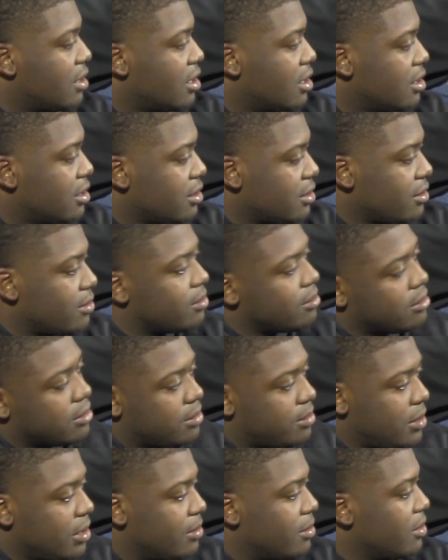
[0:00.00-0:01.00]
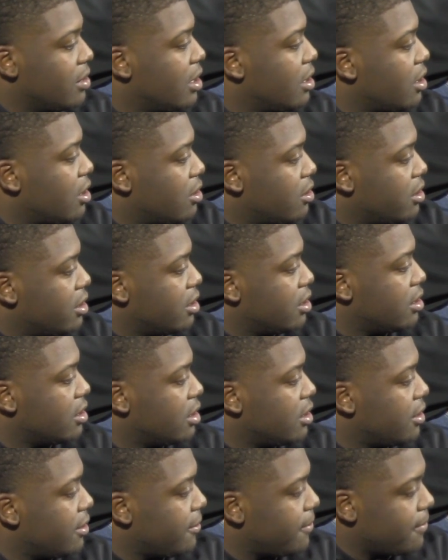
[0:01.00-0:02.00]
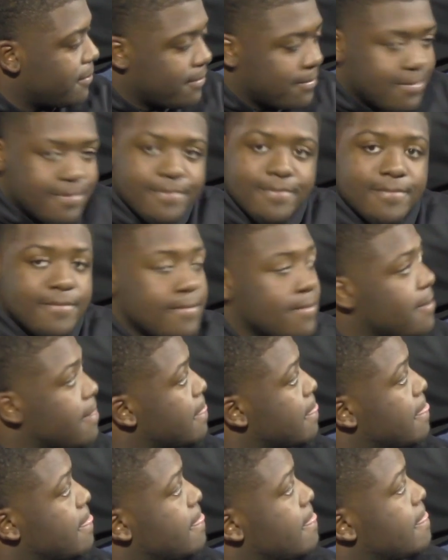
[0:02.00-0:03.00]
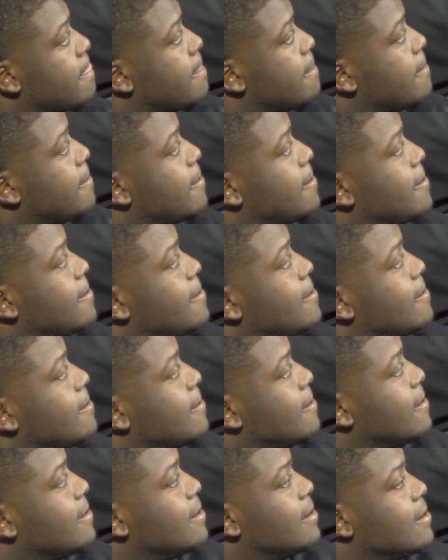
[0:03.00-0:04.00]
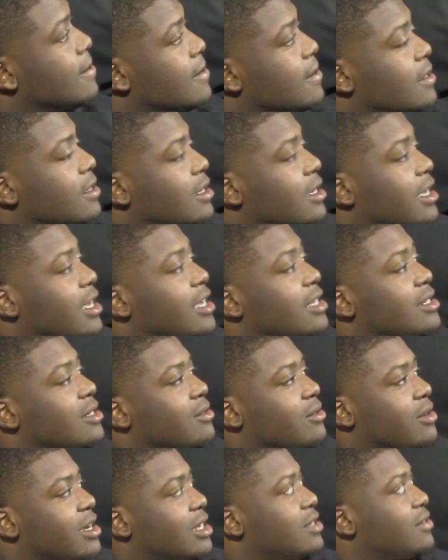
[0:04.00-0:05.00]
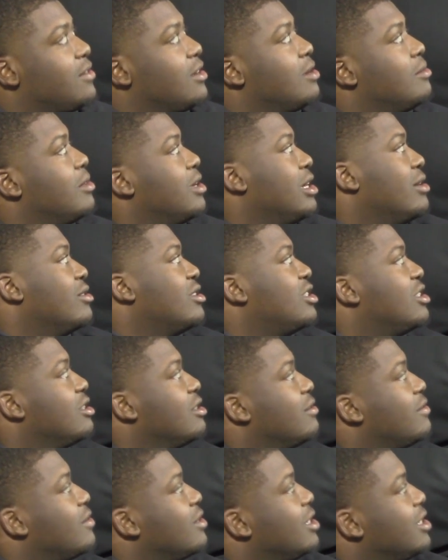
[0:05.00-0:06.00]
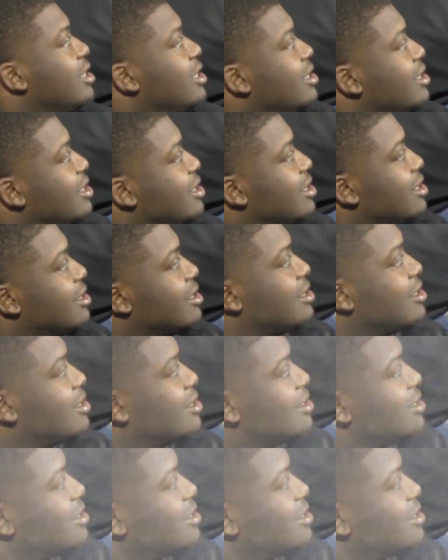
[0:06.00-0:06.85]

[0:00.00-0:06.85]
Uh, uh people that go here. Okay. Is Sam a bitter Reds fan? He's a Reds fan, but he was cheering for the Indians.